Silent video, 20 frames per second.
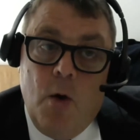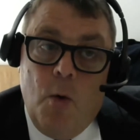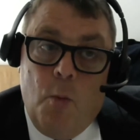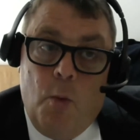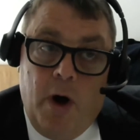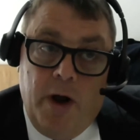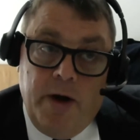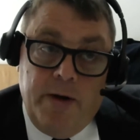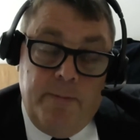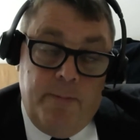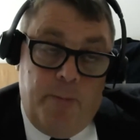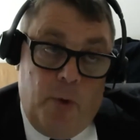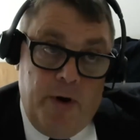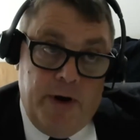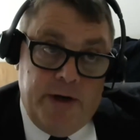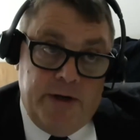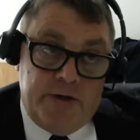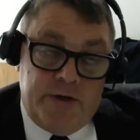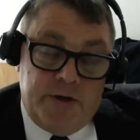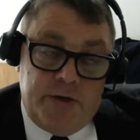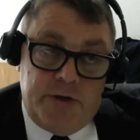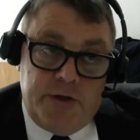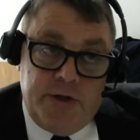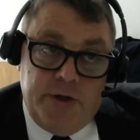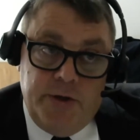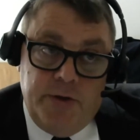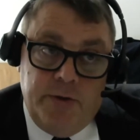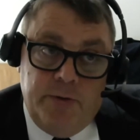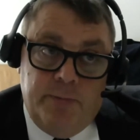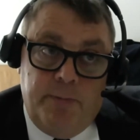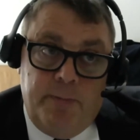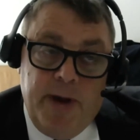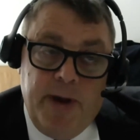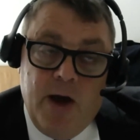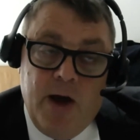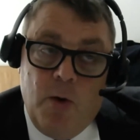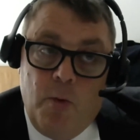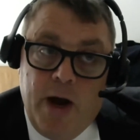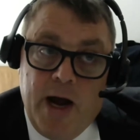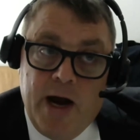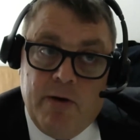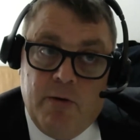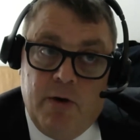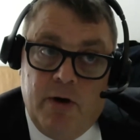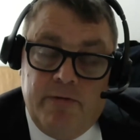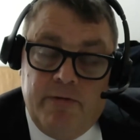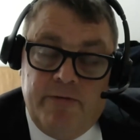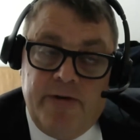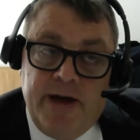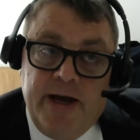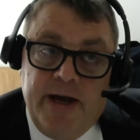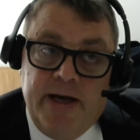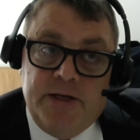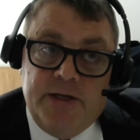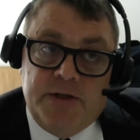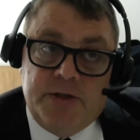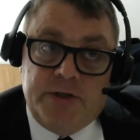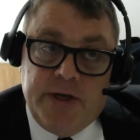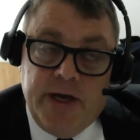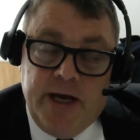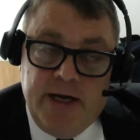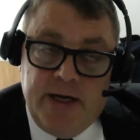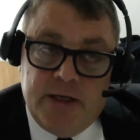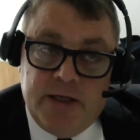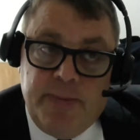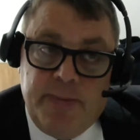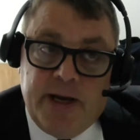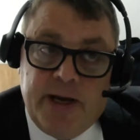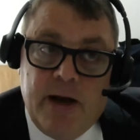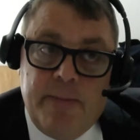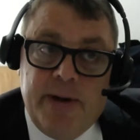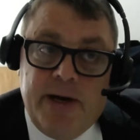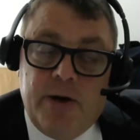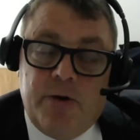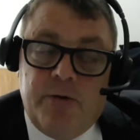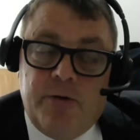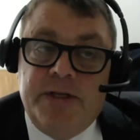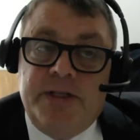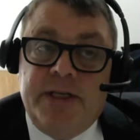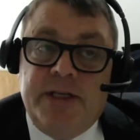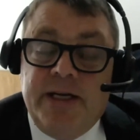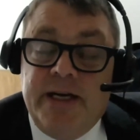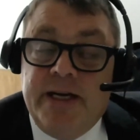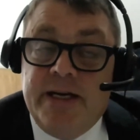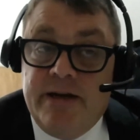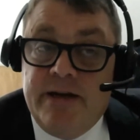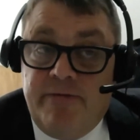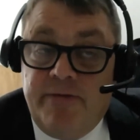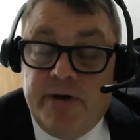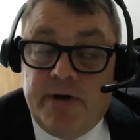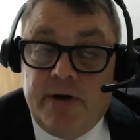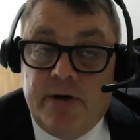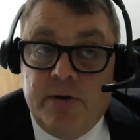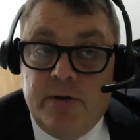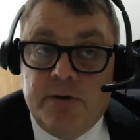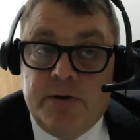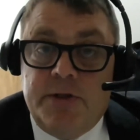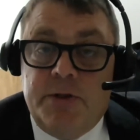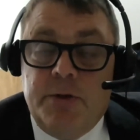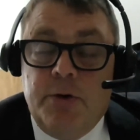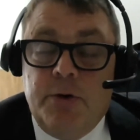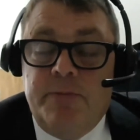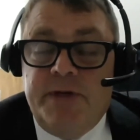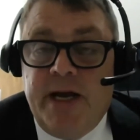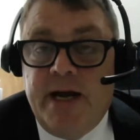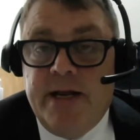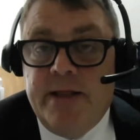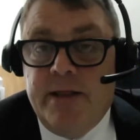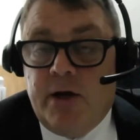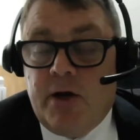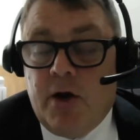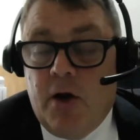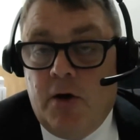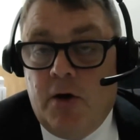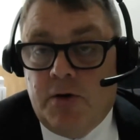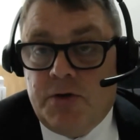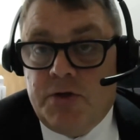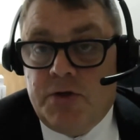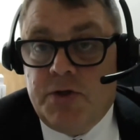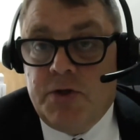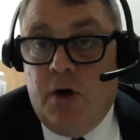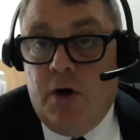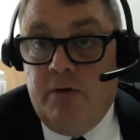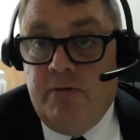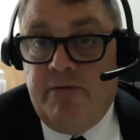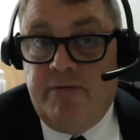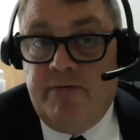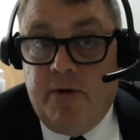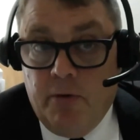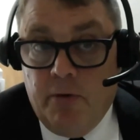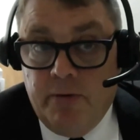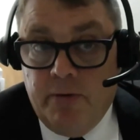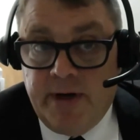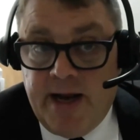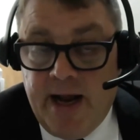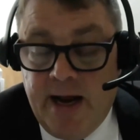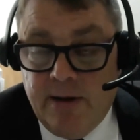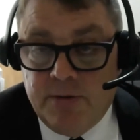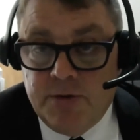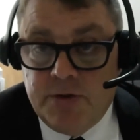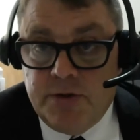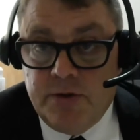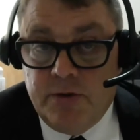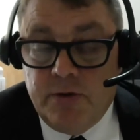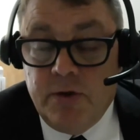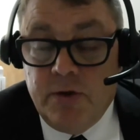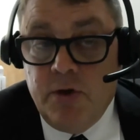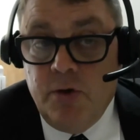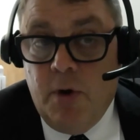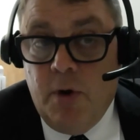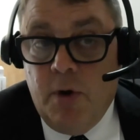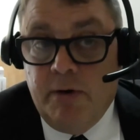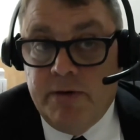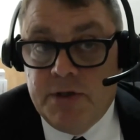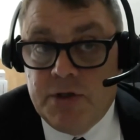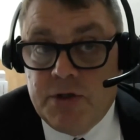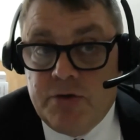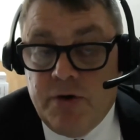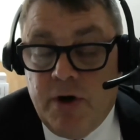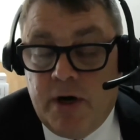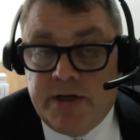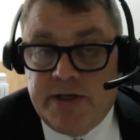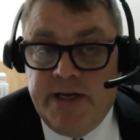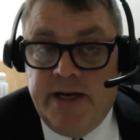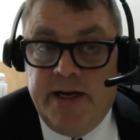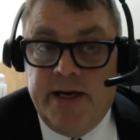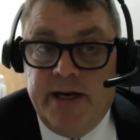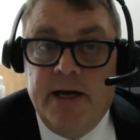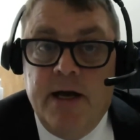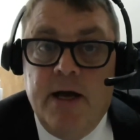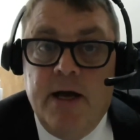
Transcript: One point to be aware of is it has become increasingly difficult to obtain the costs of foreign counsel who are instructing